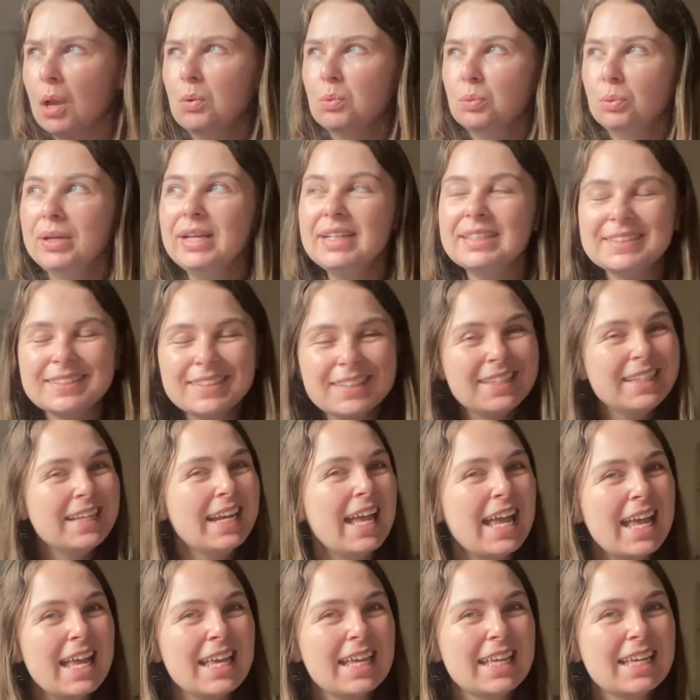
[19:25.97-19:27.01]
Recently,
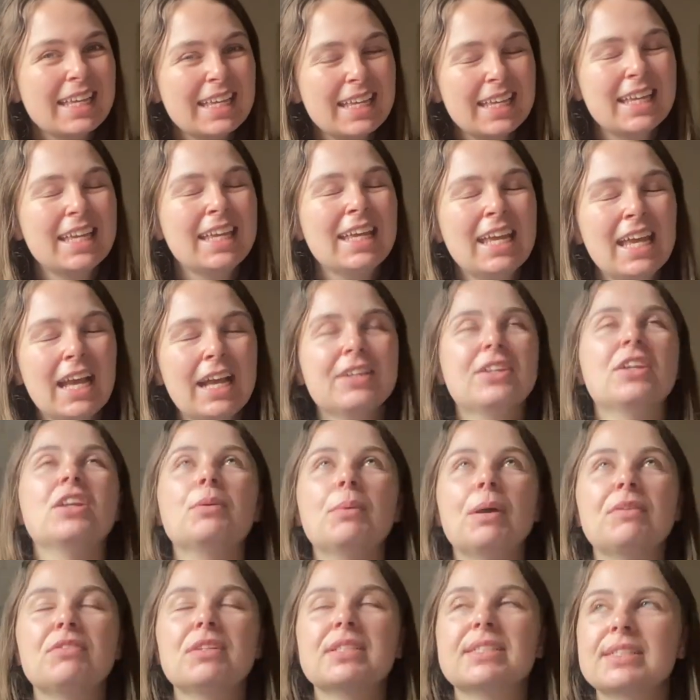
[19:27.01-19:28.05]
I don't know
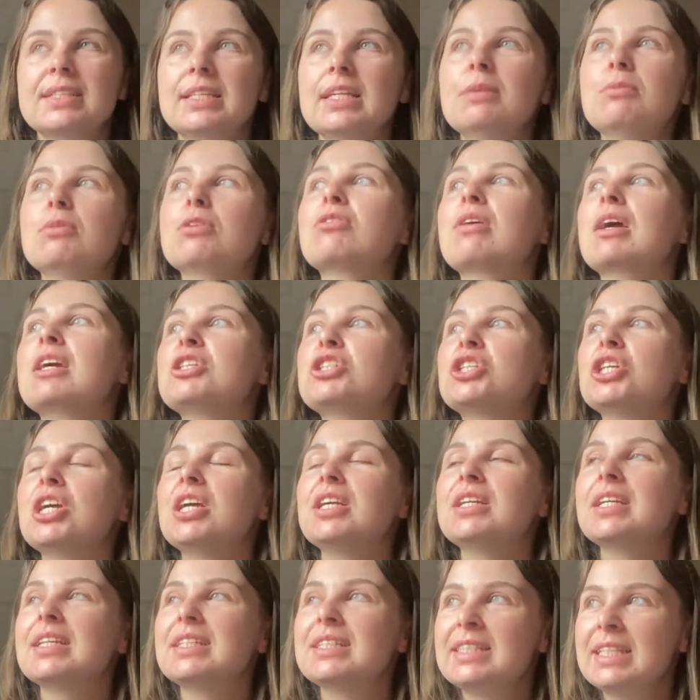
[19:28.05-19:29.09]
whether it's sleep
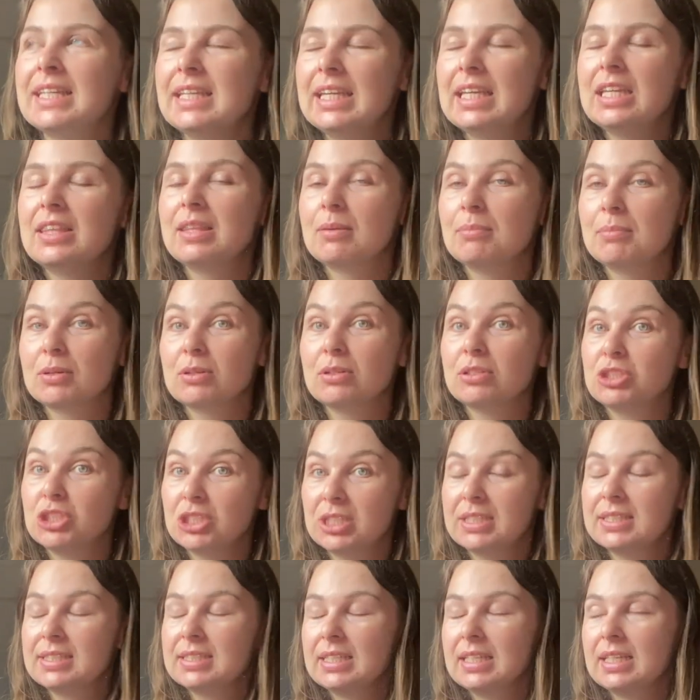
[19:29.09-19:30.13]
regression, teething, because she
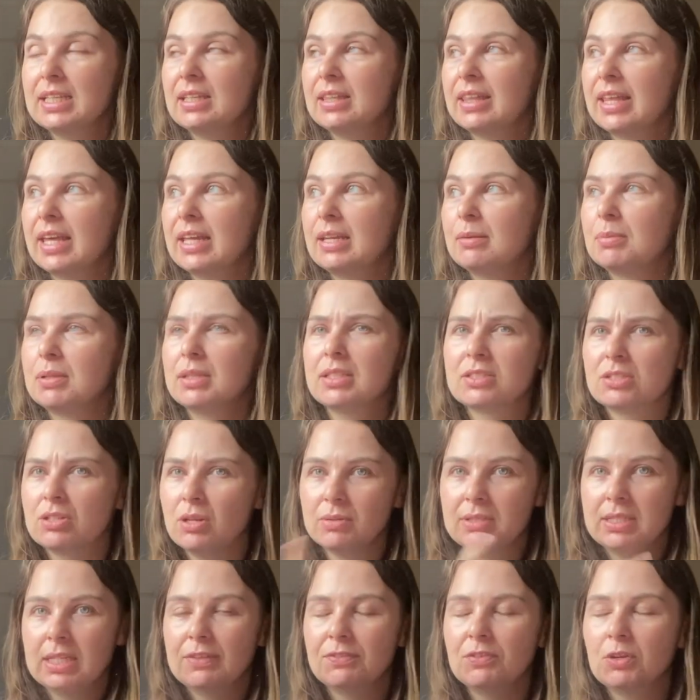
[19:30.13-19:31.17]
is teething, but there's no
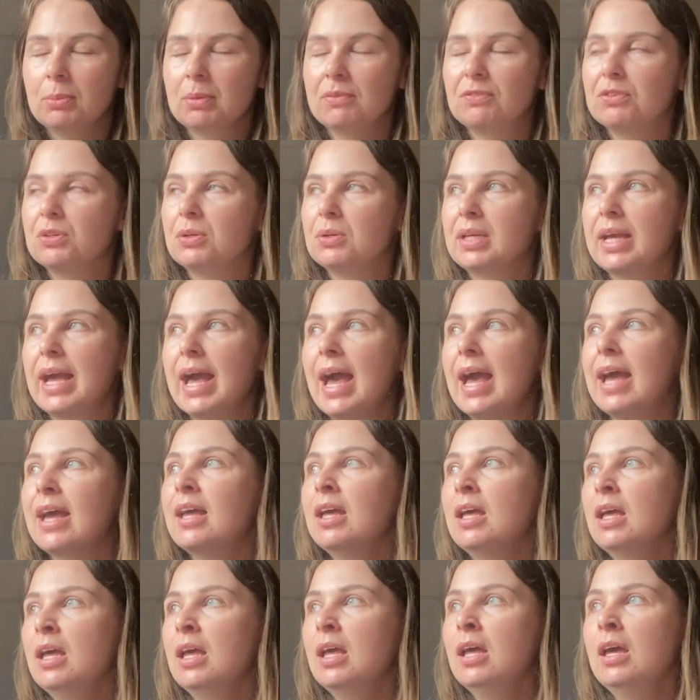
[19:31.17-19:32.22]
teeth coming through yet.
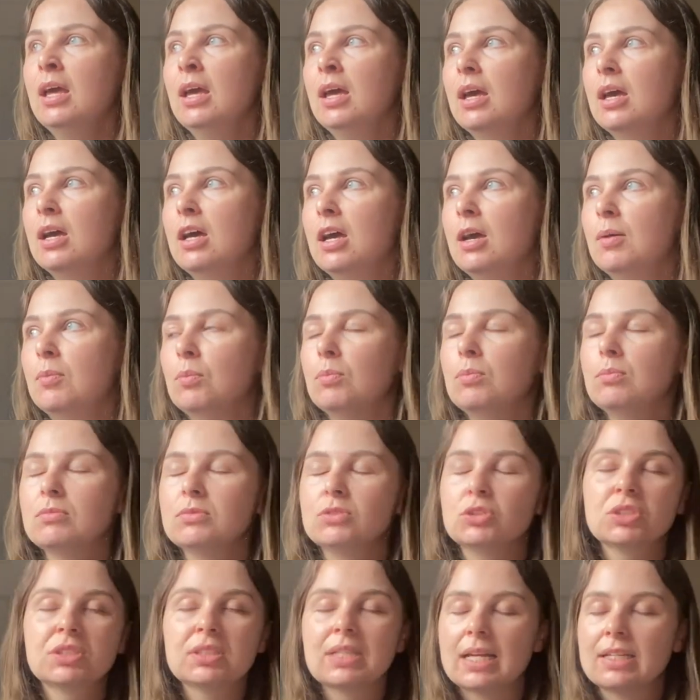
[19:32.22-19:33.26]

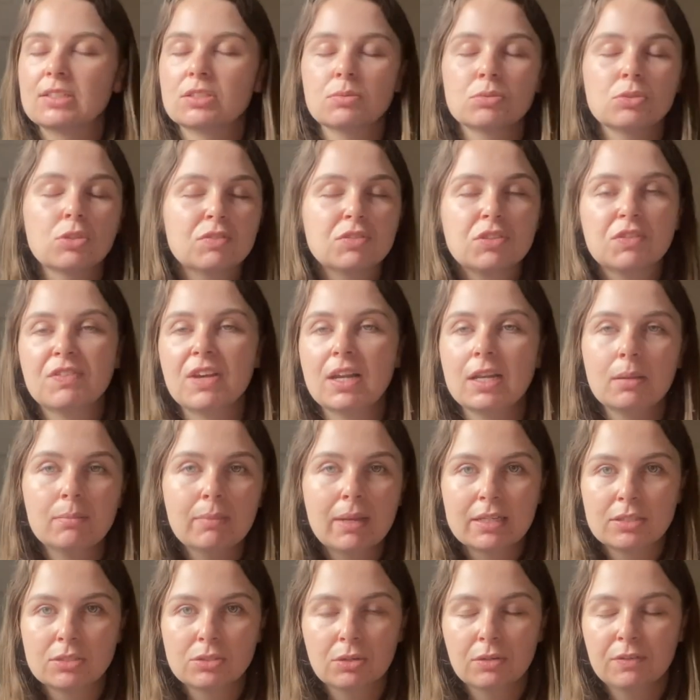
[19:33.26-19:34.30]
Just like some sort of
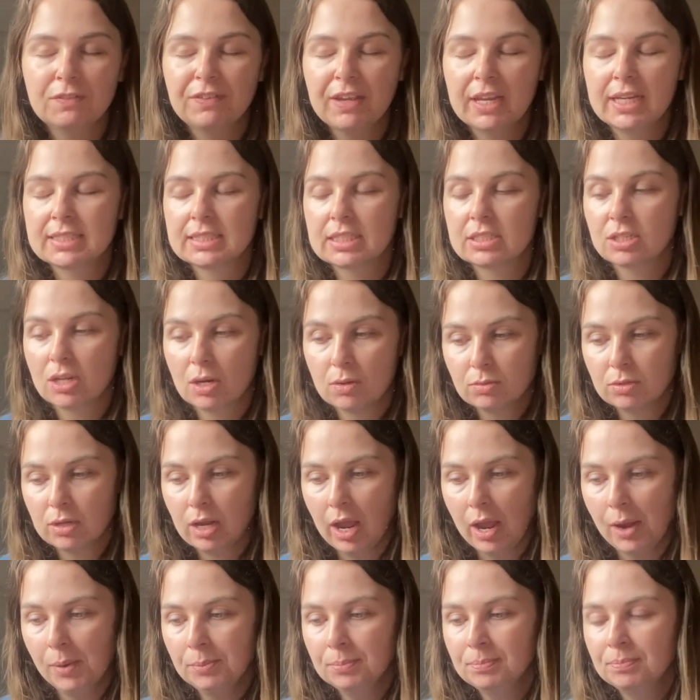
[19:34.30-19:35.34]
developmental phase, I don't
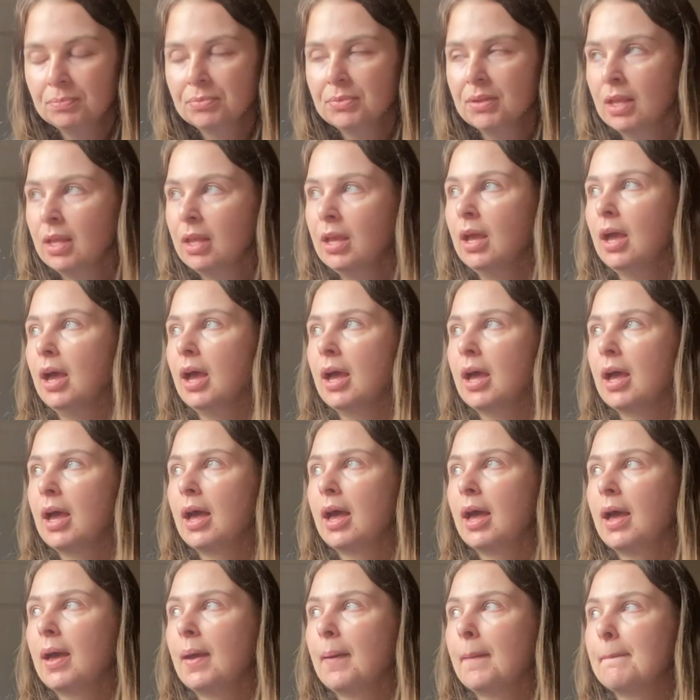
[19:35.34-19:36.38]
know.
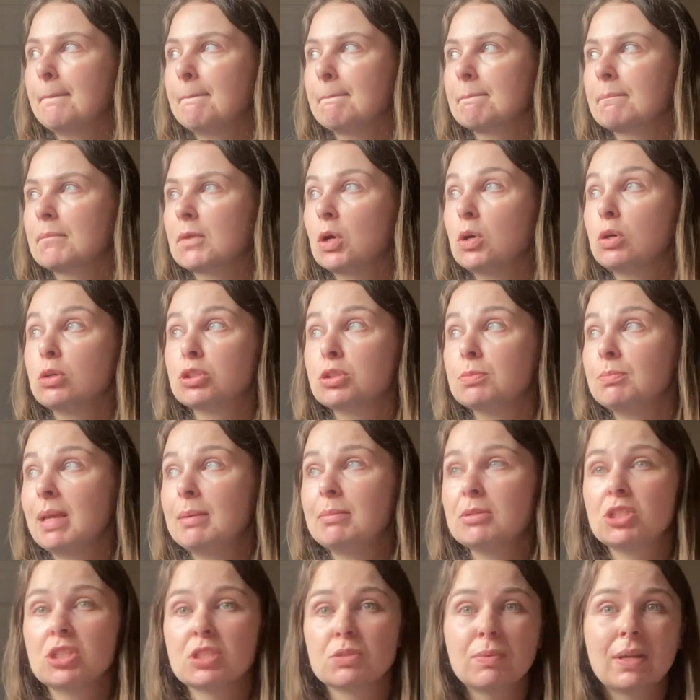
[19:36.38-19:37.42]
Or maybe
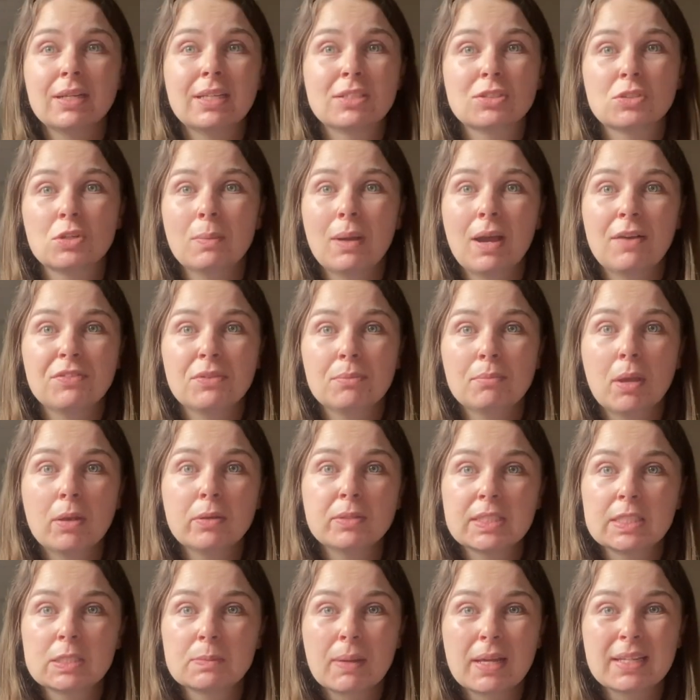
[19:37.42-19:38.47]
she's ready to come out of the
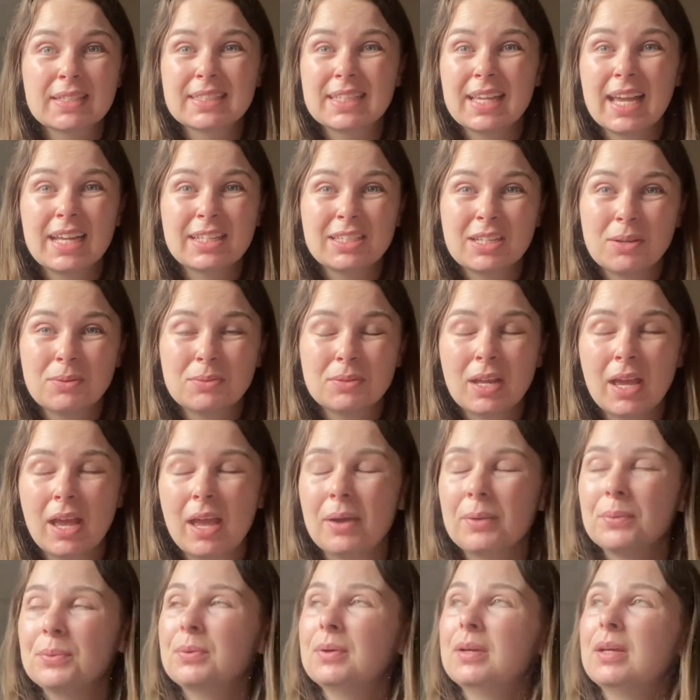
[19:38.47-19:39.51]
Moses basket, I don't
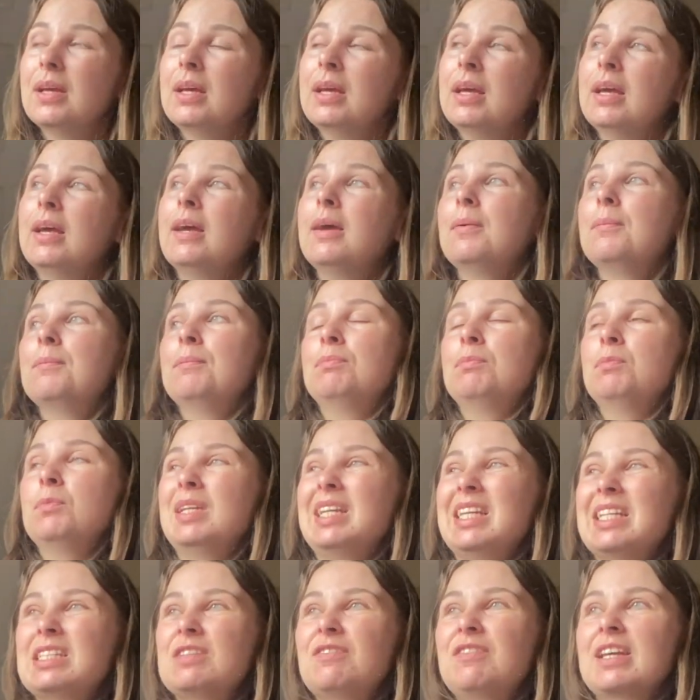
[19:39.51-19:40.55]
know. We
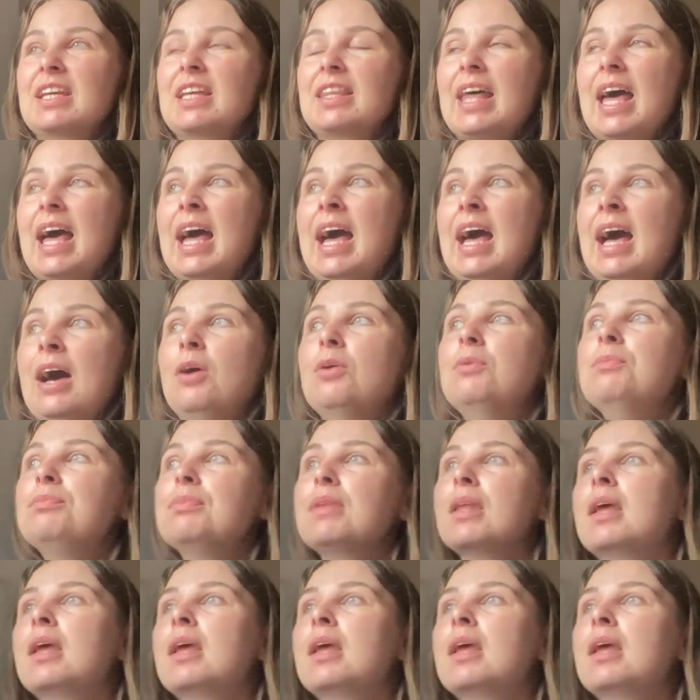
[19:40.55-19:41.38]
need to figure that out.